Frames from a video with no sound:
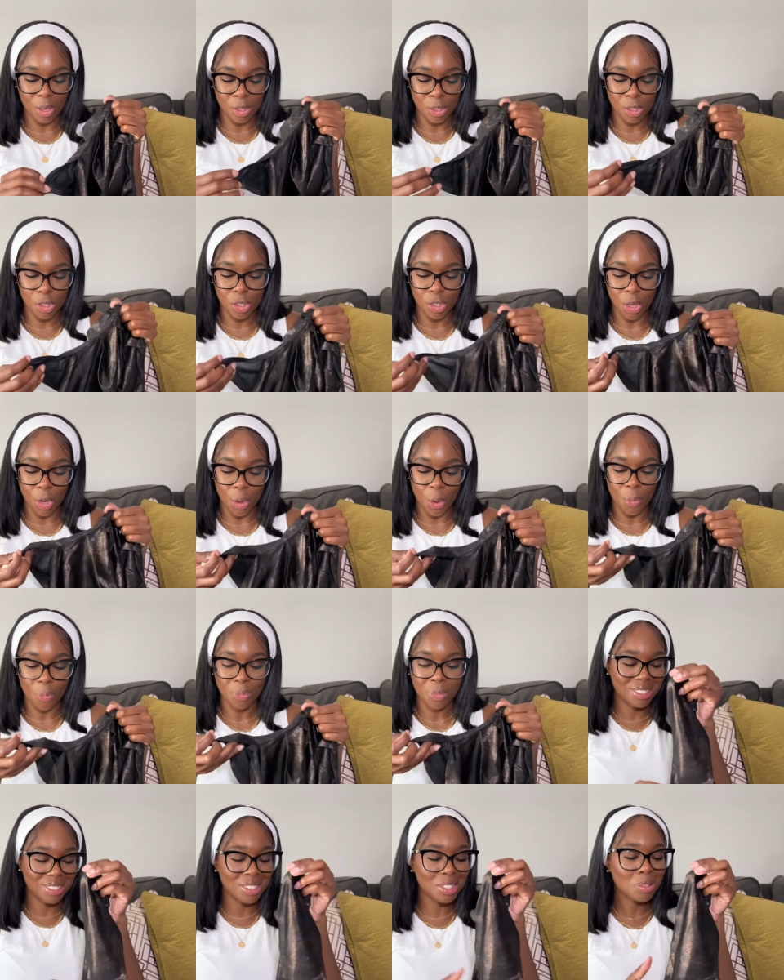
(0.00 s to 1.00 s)
So
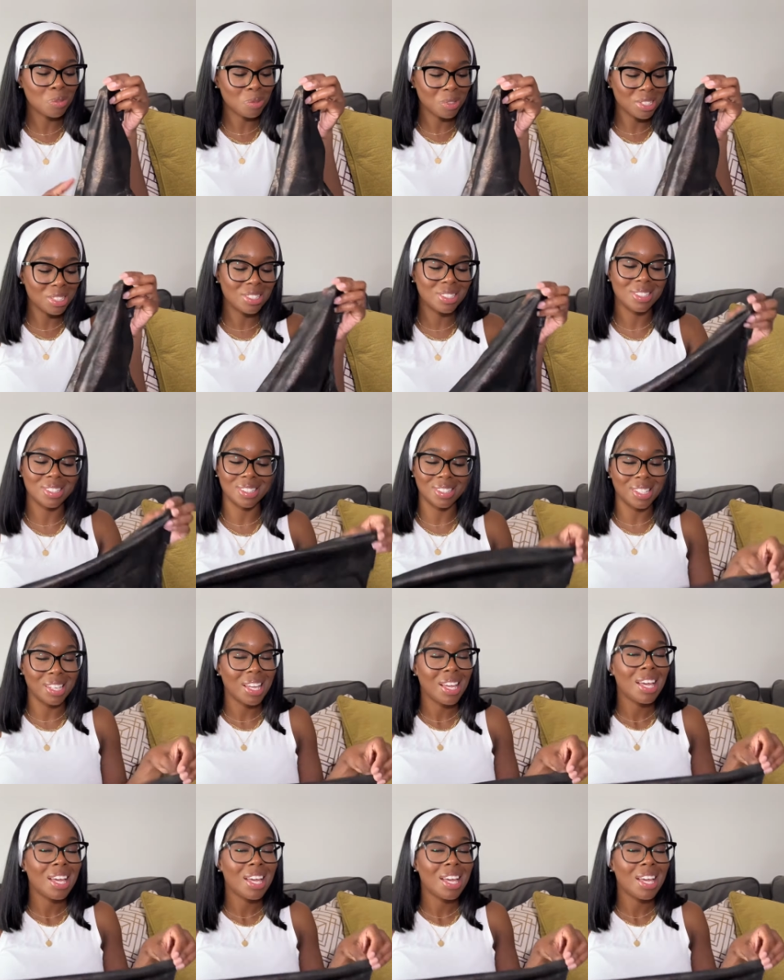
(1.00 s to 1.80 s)
this one is a,